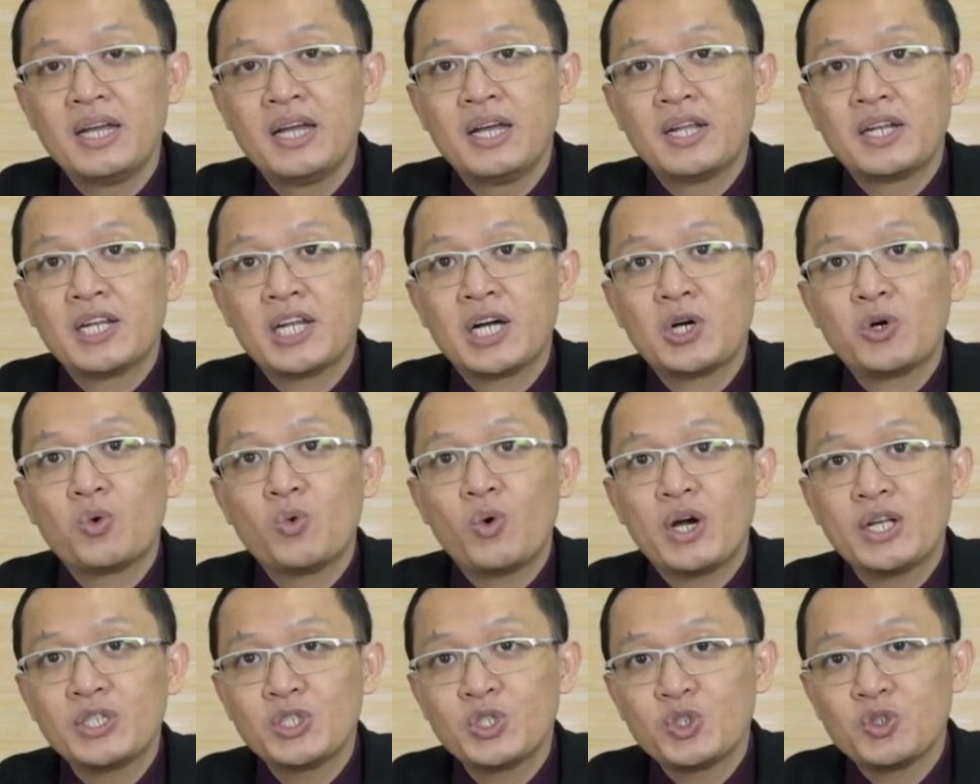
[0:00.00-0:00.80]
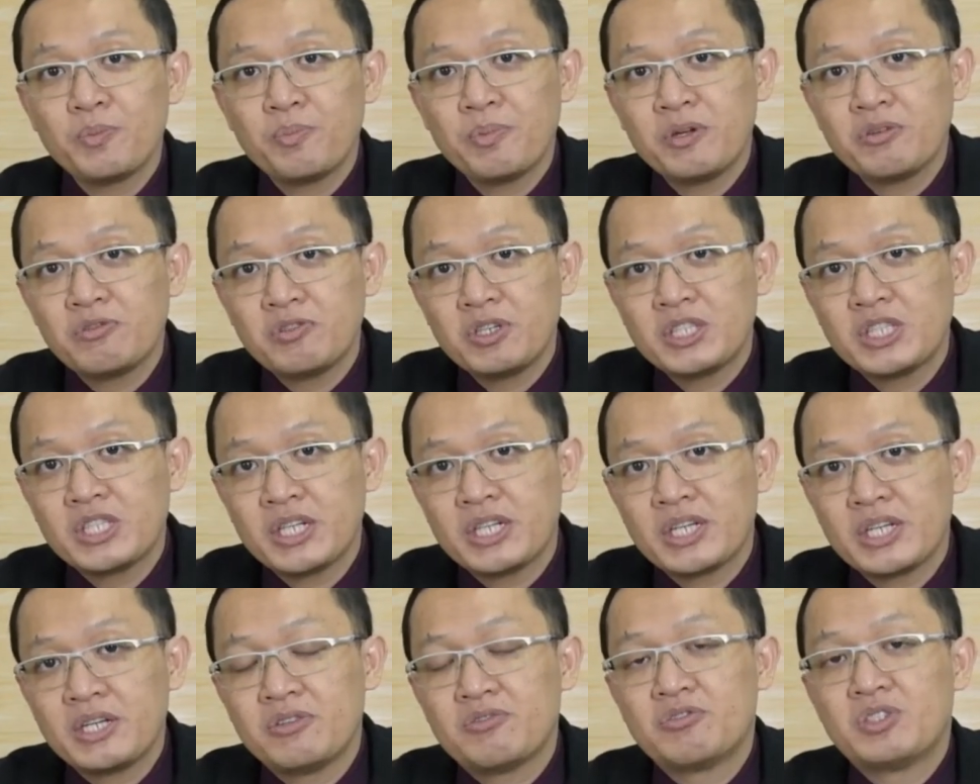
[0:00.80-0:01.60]
Now, what should be
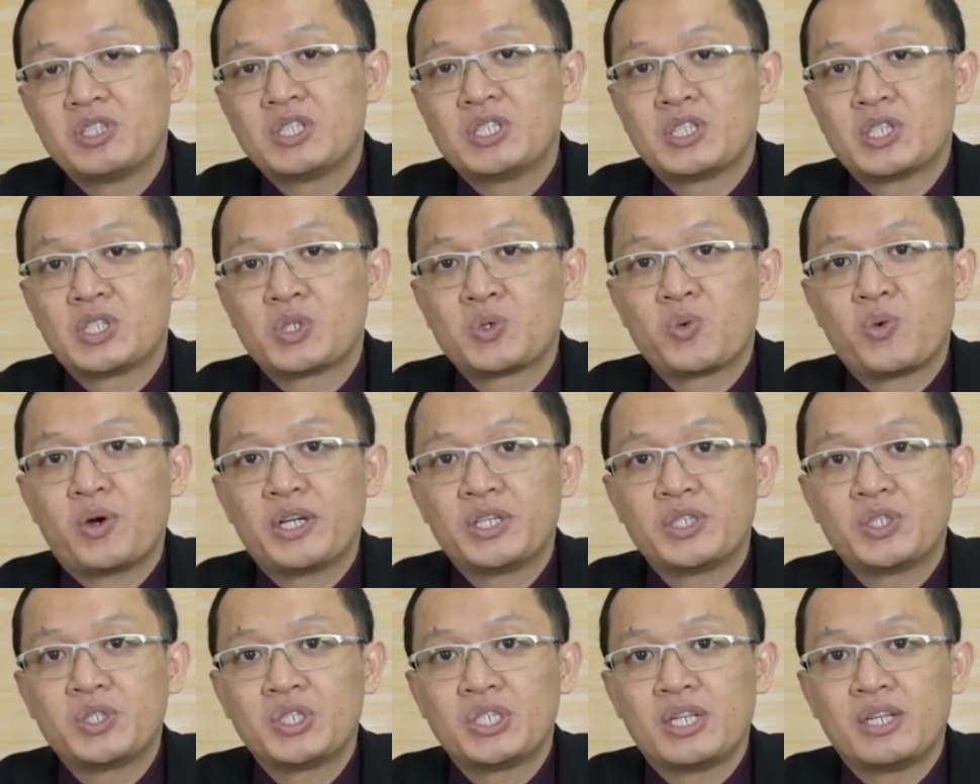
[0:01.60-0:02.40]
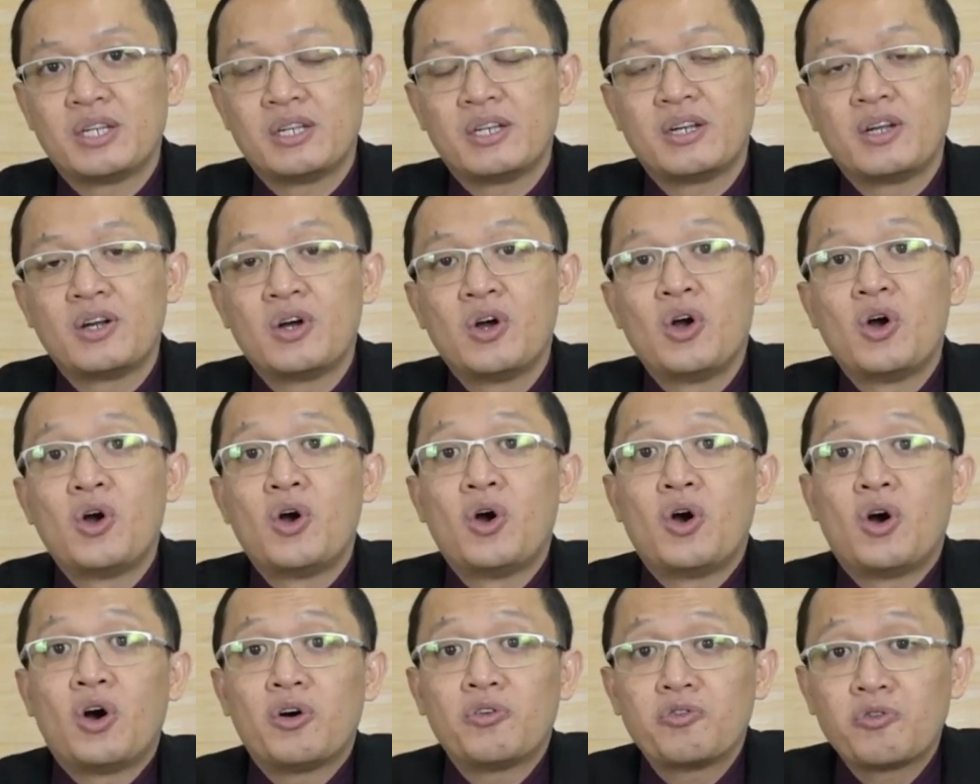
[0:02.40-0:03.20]
written in research question?
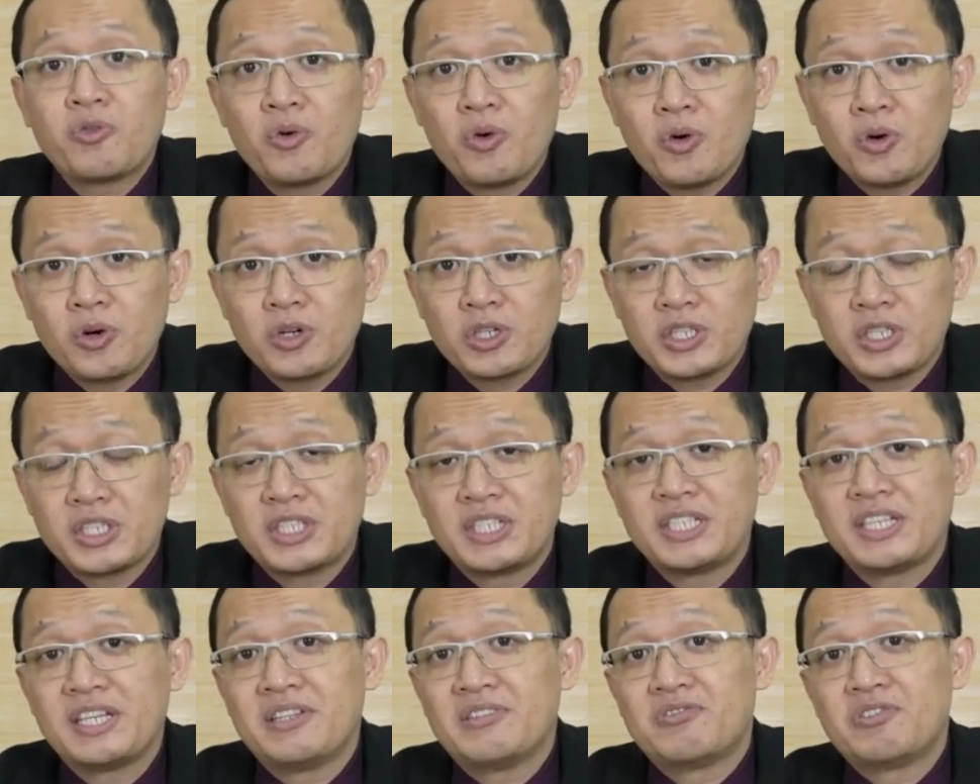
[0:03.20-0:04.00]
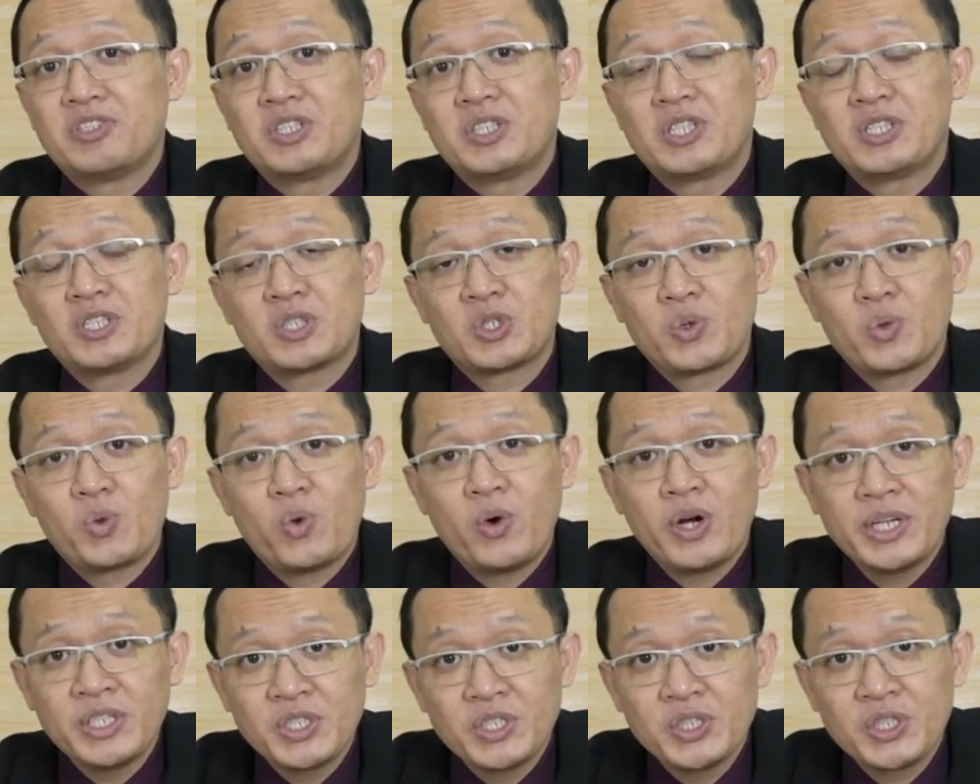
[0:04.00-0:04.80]
Of course, in research
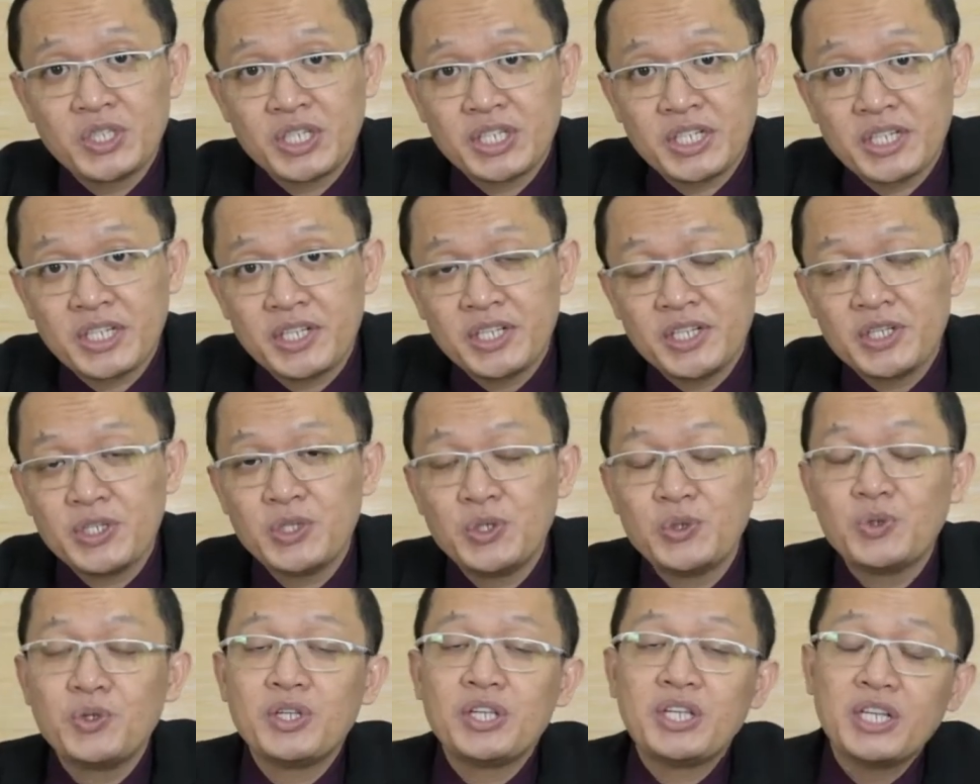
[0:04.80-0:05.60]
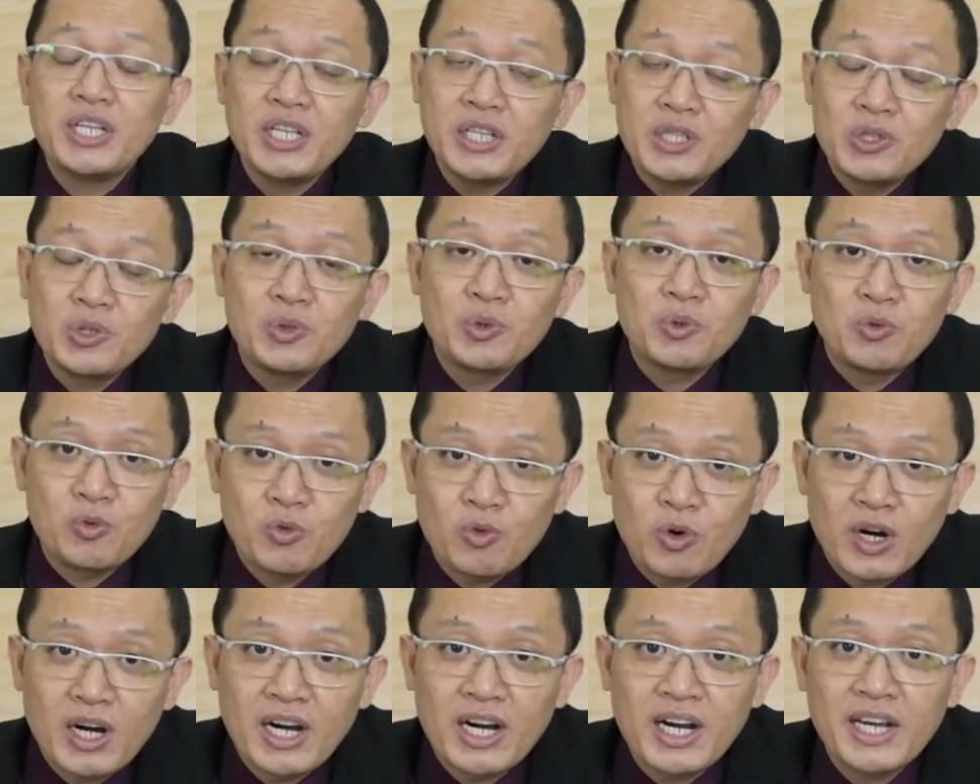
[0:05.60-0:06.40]
question, you need to
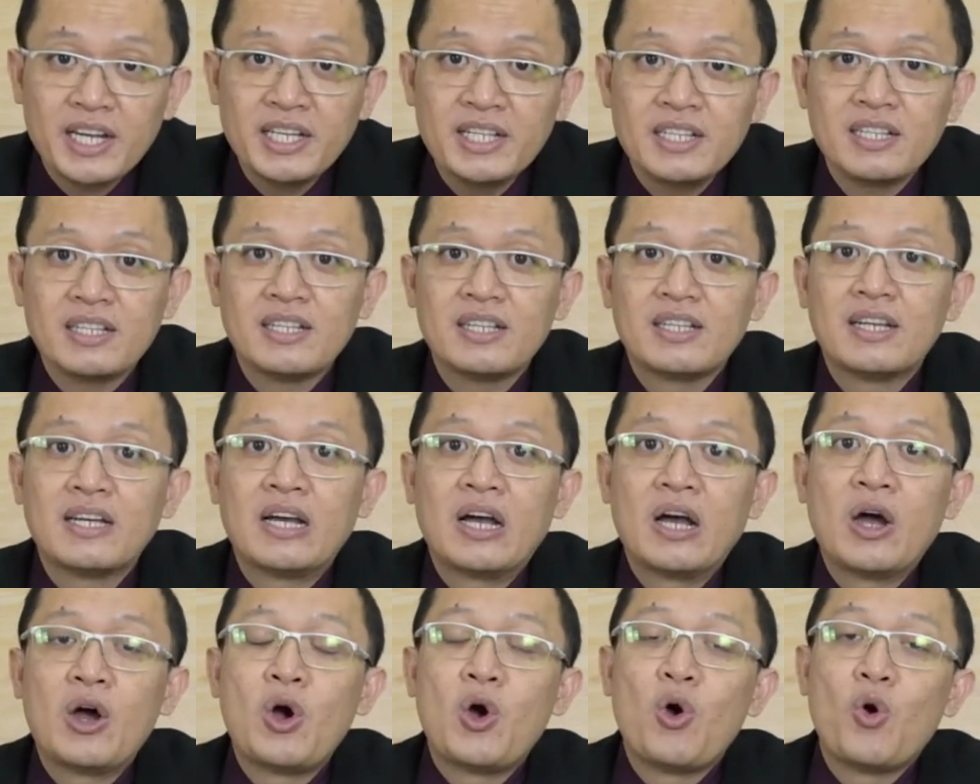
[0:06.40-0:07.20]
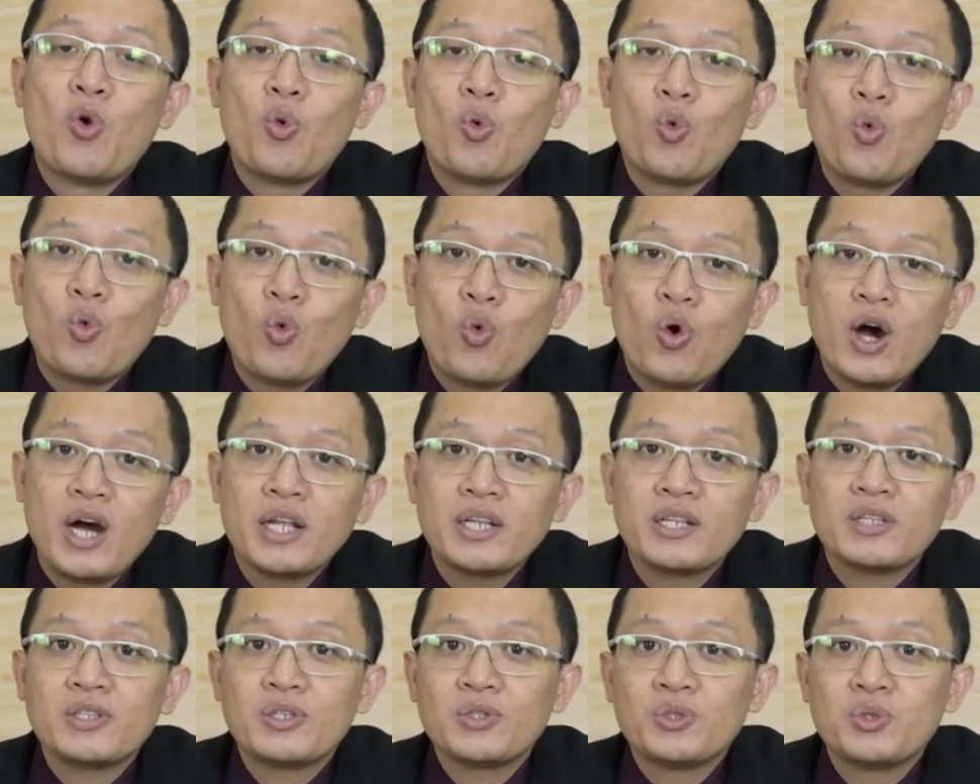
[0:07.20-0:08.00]
write what
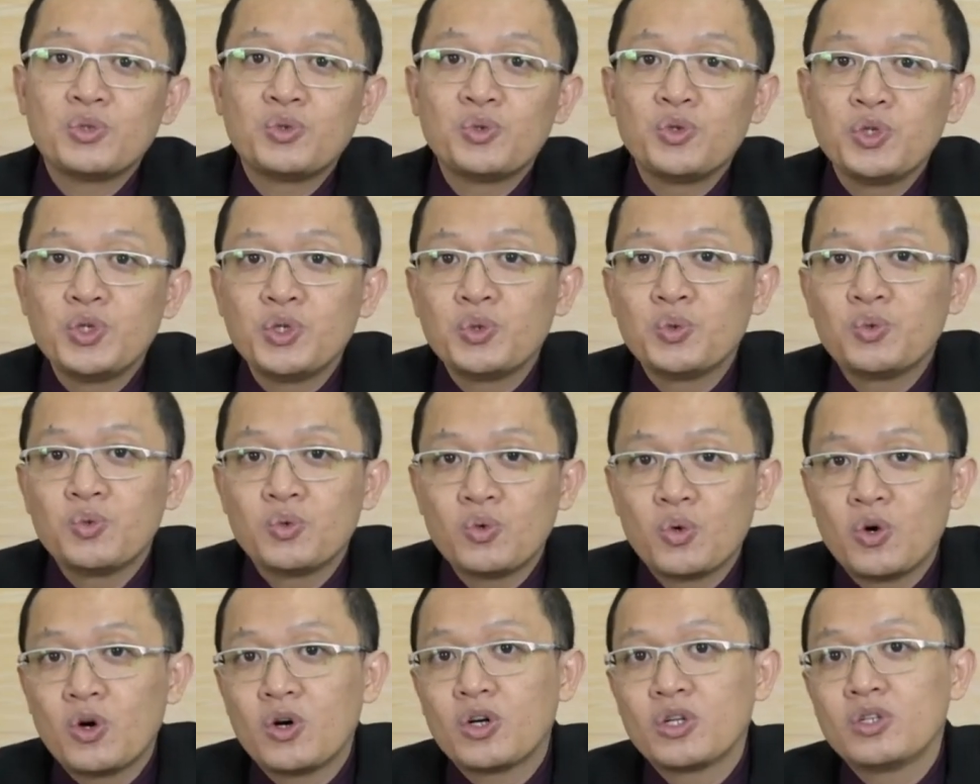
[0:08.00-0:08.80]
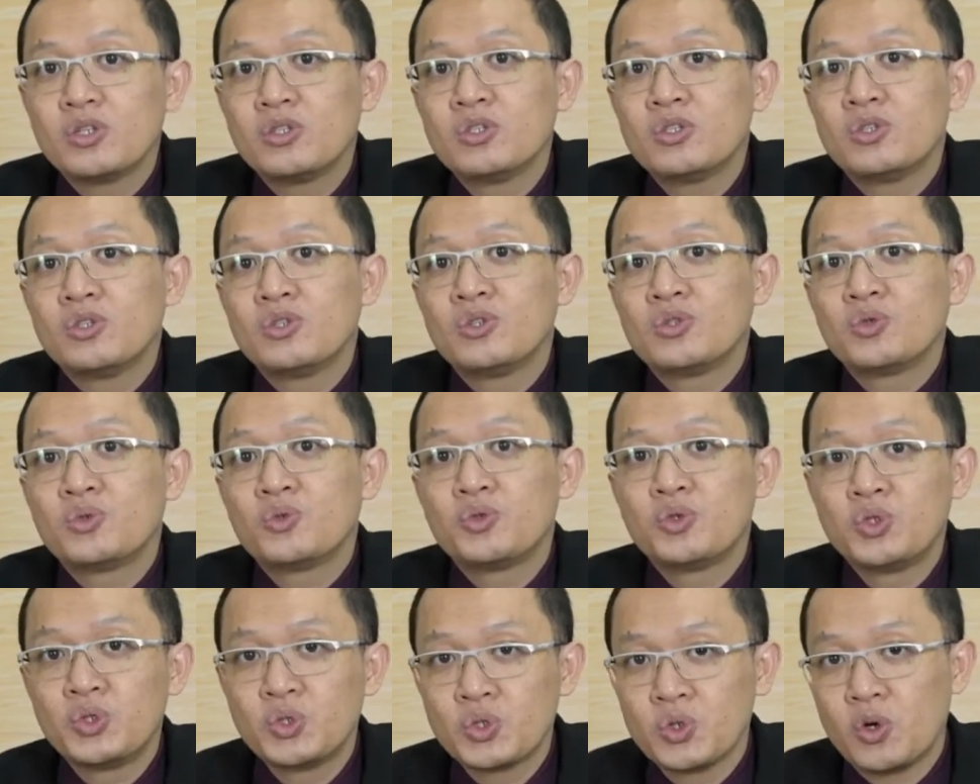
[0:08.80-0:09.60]
do you want to
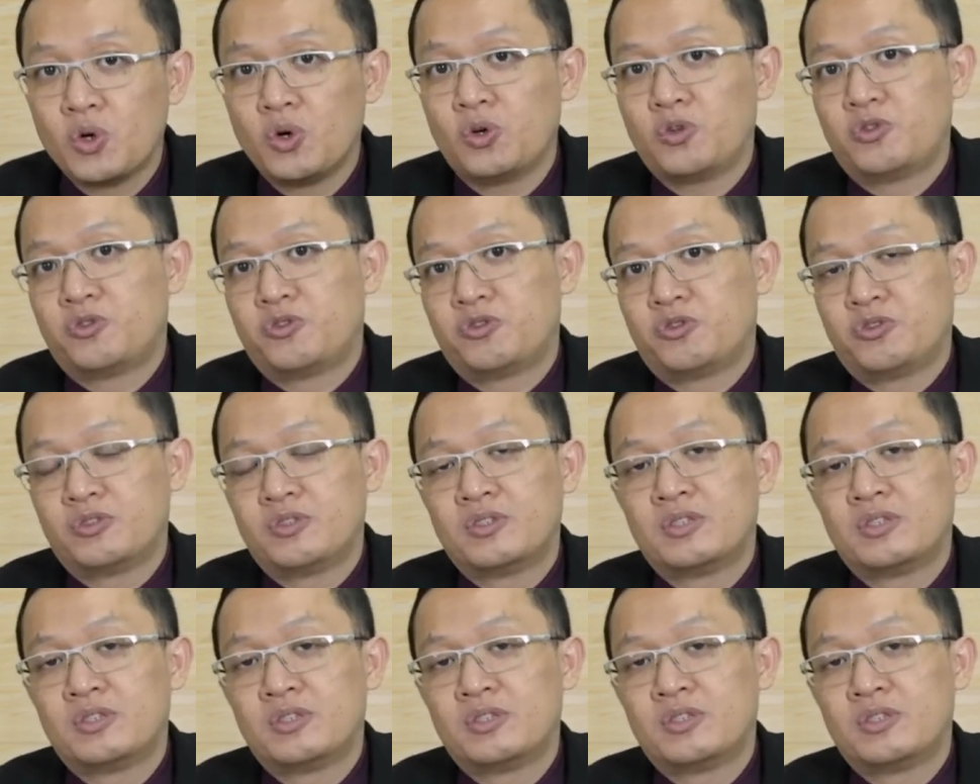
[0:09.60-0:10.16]
solve.